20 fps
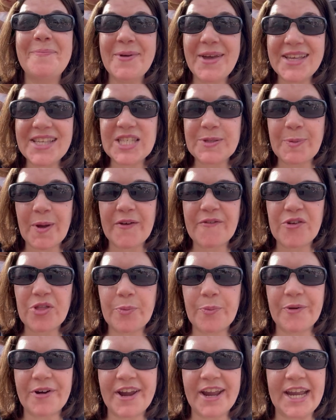best spot for the
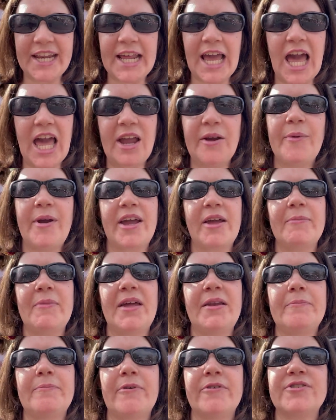parade, I
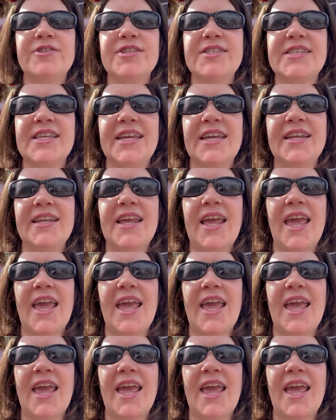recommend purchasing